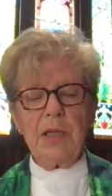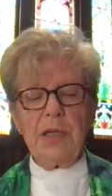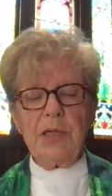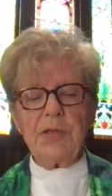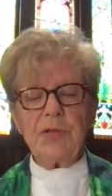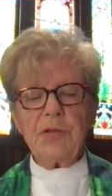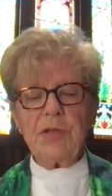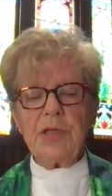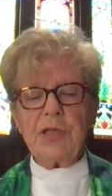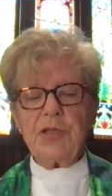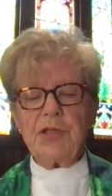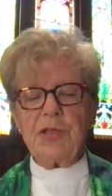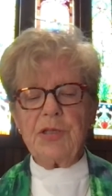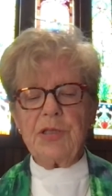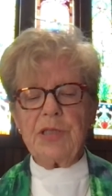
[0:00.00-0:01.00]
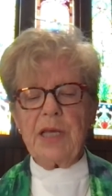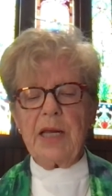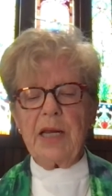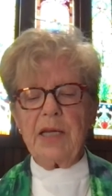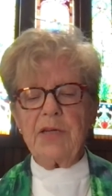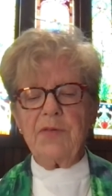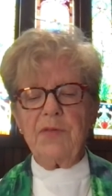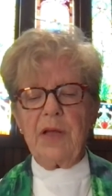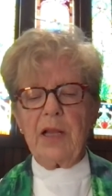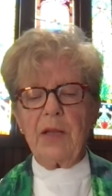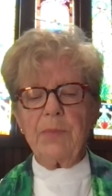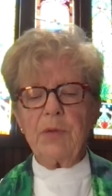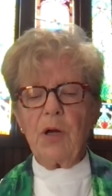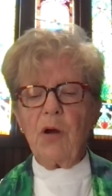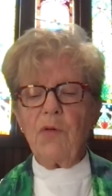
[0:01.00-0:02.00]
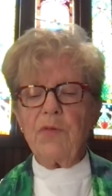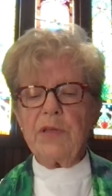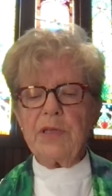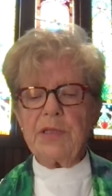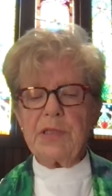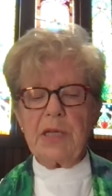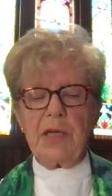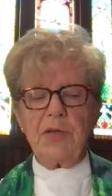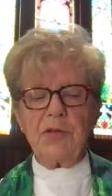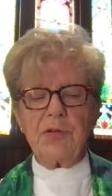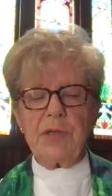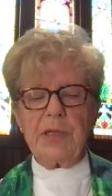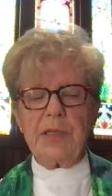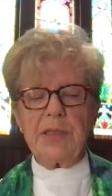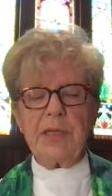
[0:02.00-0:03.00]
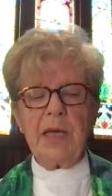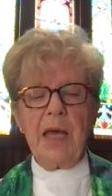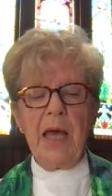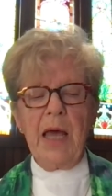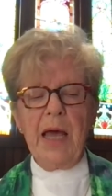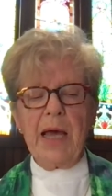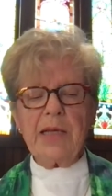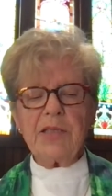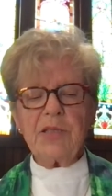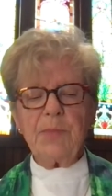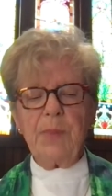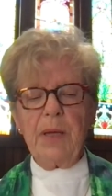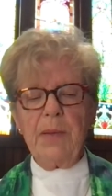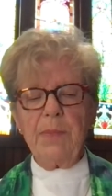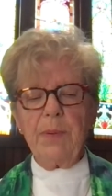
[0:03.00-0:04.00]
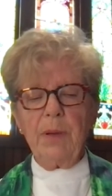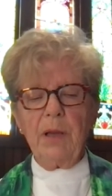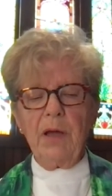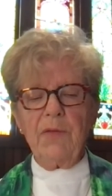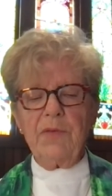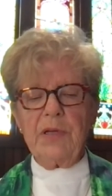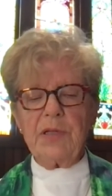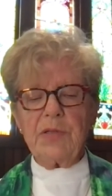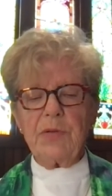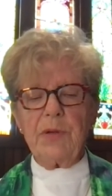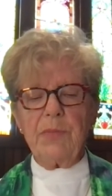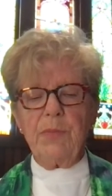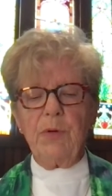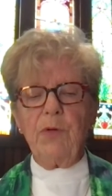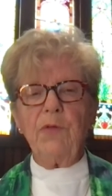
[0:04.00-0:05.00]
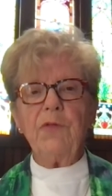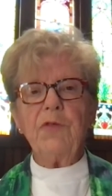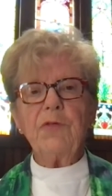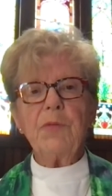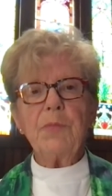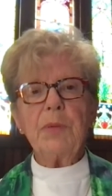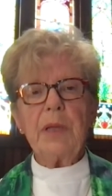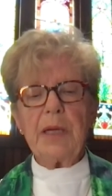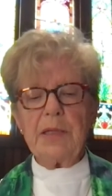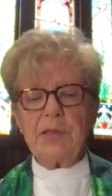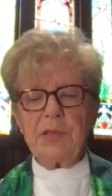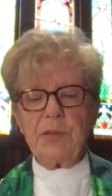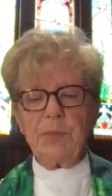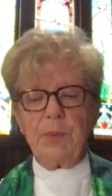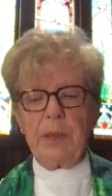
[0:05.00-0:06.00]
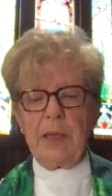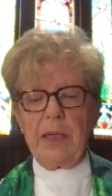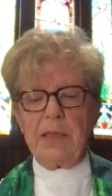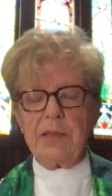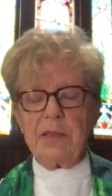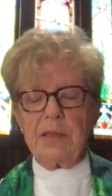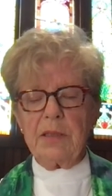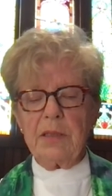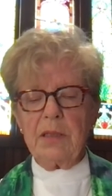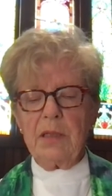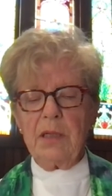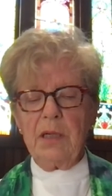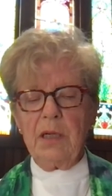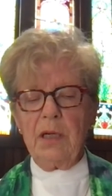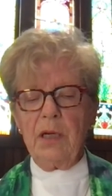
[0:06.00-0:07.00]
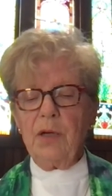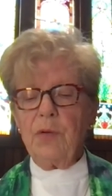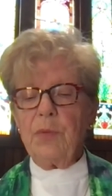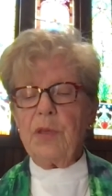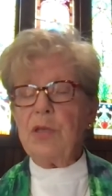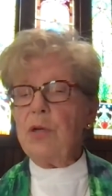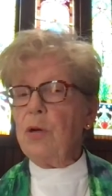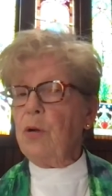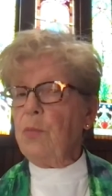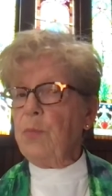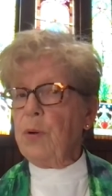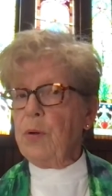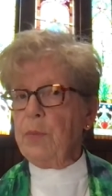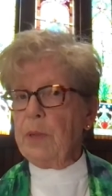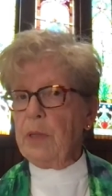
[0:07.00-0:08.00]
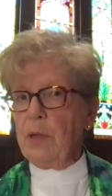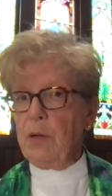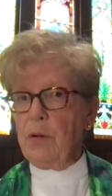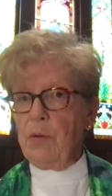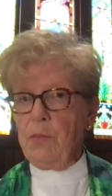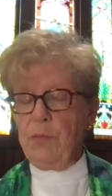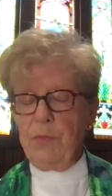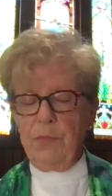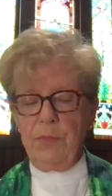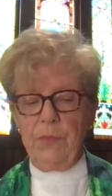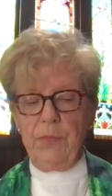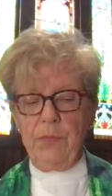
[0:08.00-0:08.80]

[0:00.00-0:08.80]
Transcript: These traditions that had developed over the centuries as the people of Israel moved from place to place with no permanent home.